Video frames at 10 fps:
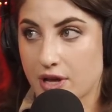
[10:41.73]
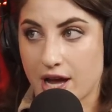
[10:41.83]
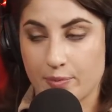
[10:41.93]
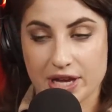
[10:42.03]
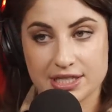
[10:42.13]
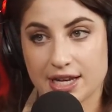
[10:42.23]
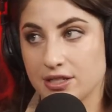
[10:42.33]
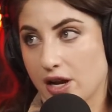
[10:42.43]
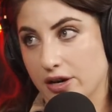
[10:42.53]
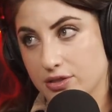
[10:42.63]
I pay
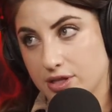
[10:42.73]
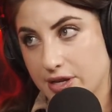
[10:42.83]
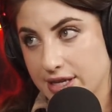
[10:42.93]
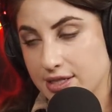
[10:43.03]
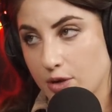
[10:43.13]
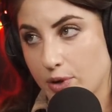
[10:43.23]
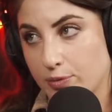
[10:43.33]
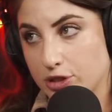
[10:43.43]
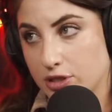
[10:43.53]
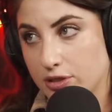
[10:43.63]
$10 to test out my
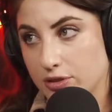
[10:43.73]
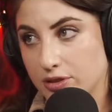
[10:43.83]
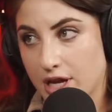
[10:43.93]
material.